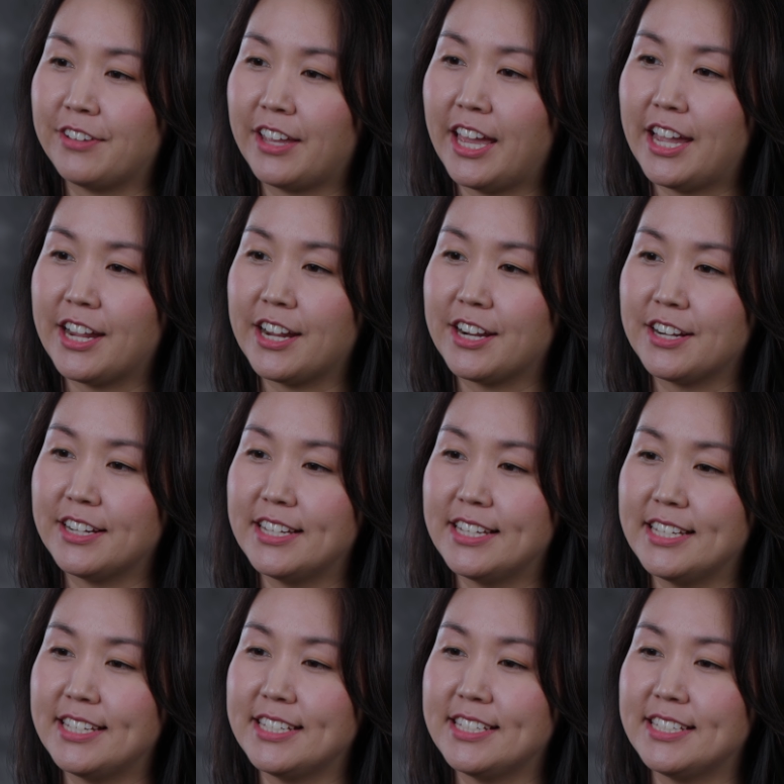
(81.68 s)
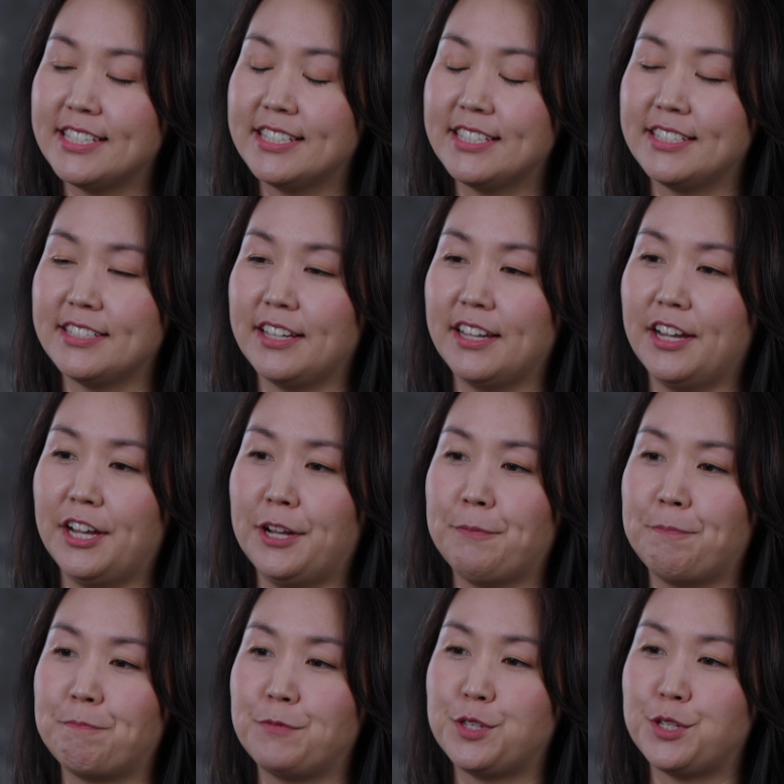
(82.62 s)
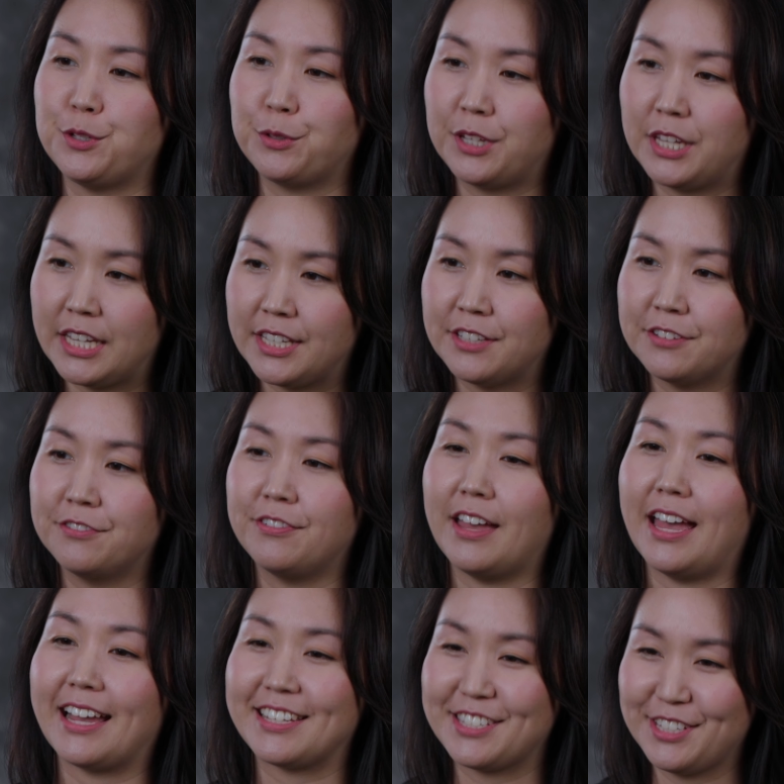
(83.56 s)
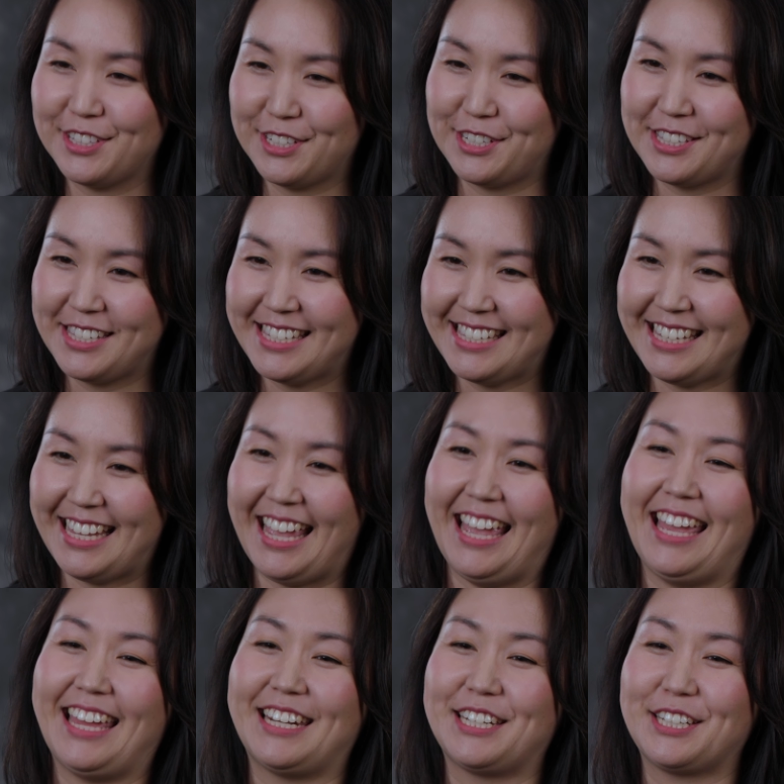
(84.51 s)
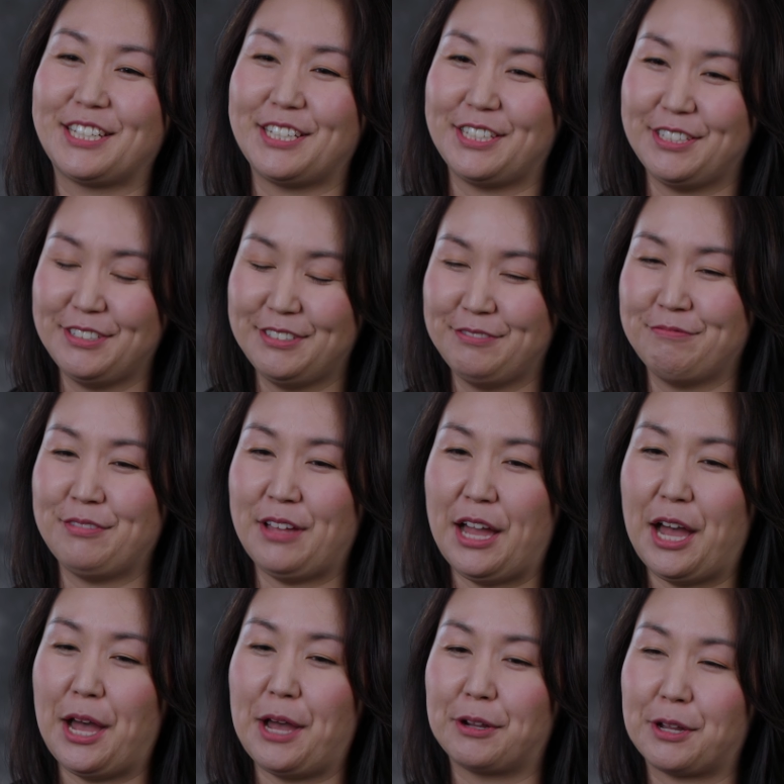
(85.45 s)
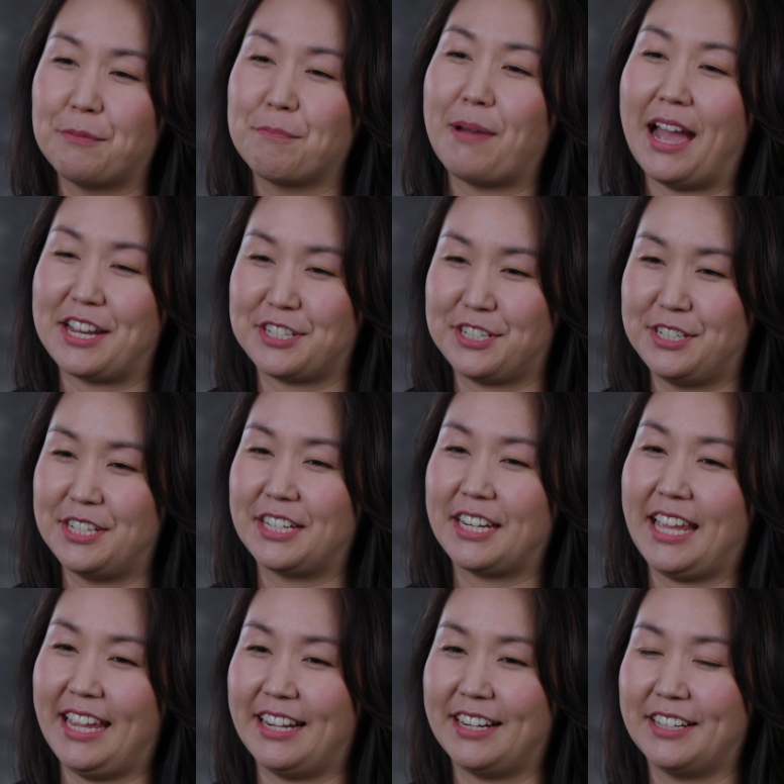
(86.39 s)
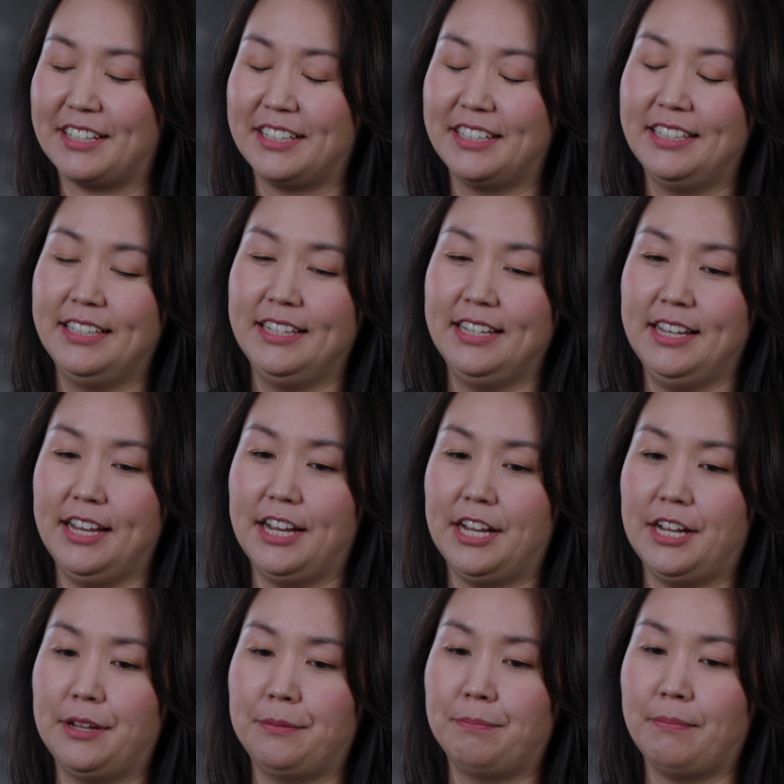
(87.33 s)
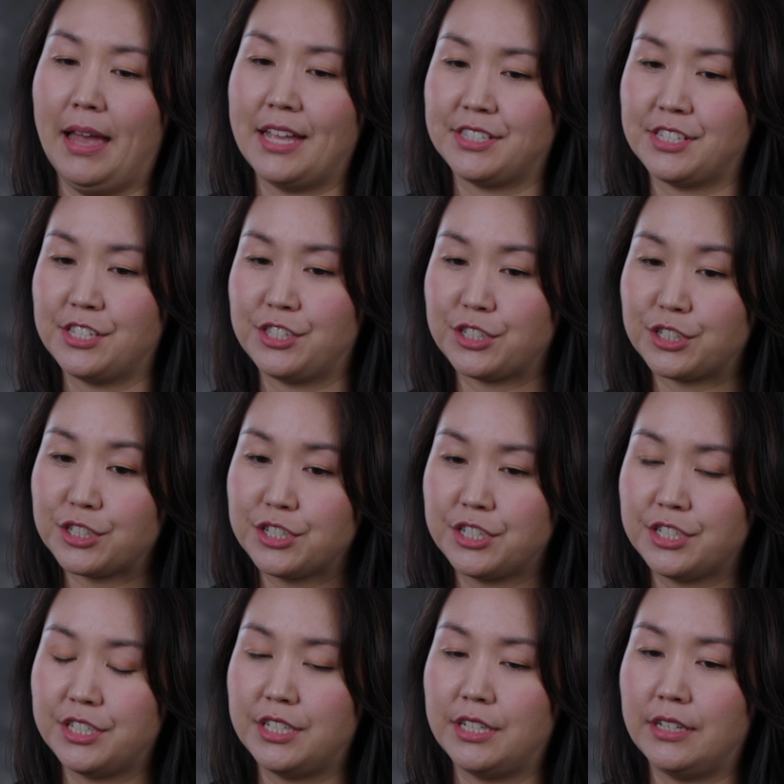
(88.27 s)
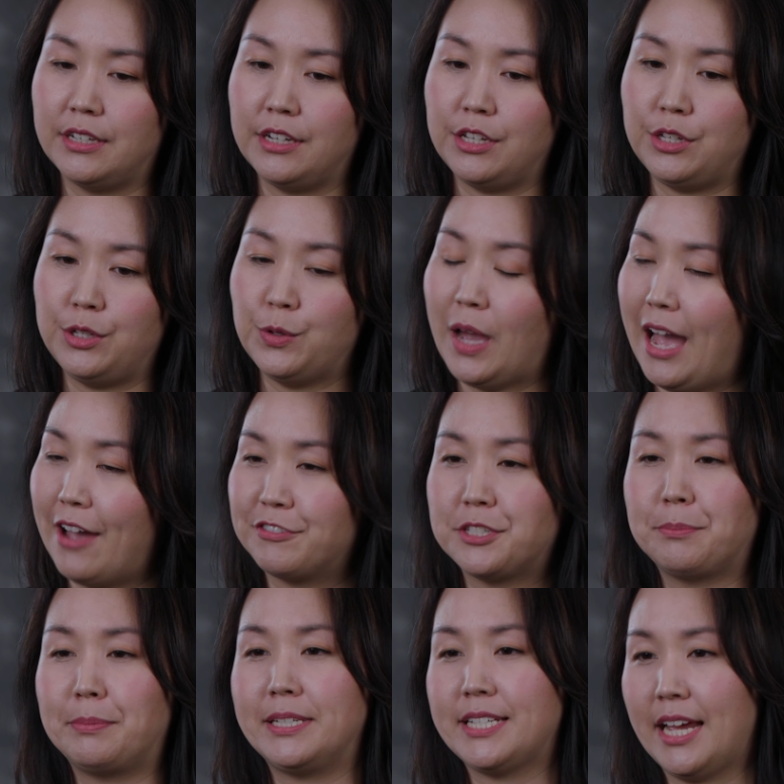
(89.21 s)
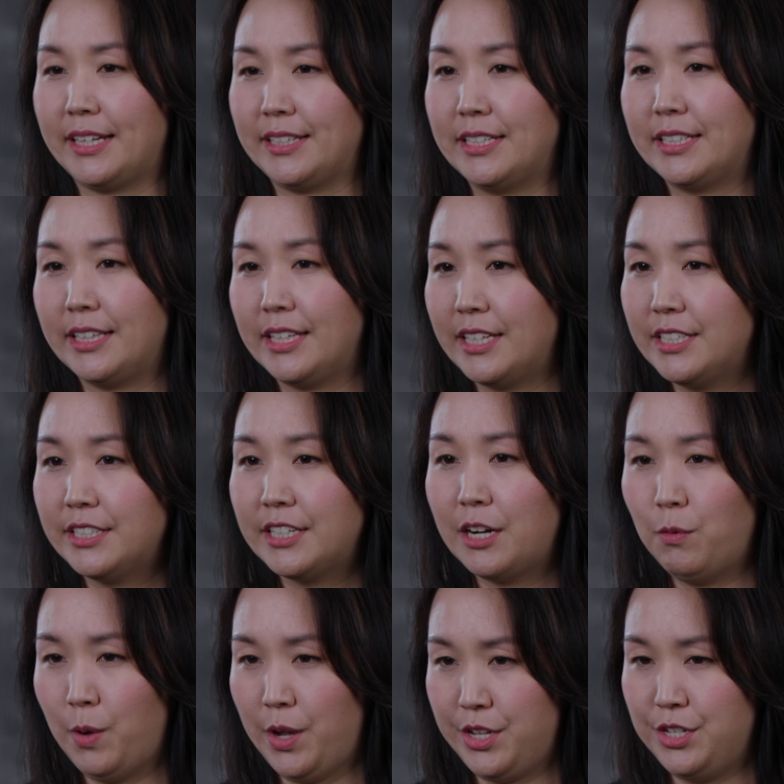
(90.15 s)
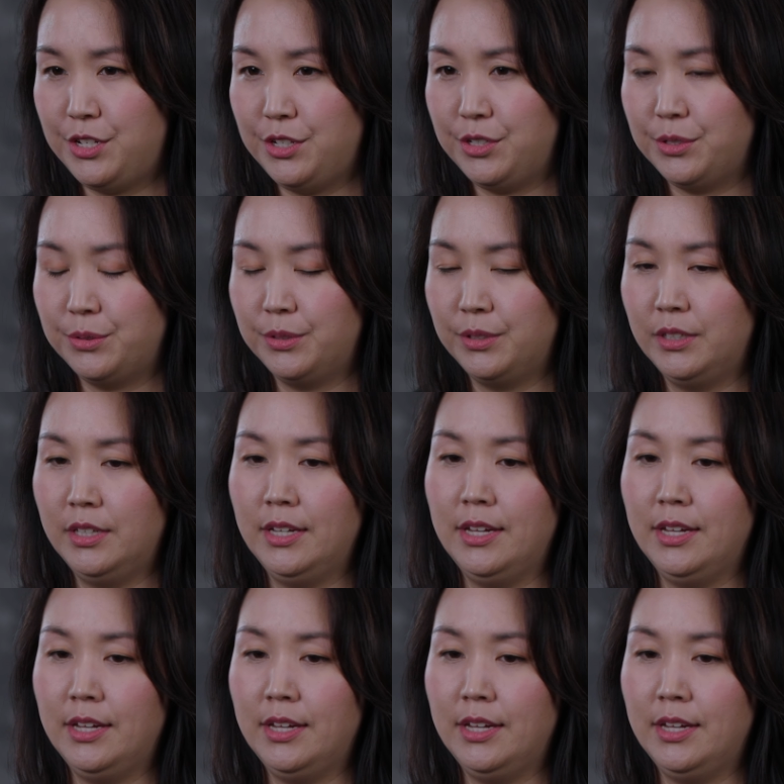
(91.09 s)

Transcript: of care is to give excellence and compassionate care. As a surgeon, you have to be technically good at what you do.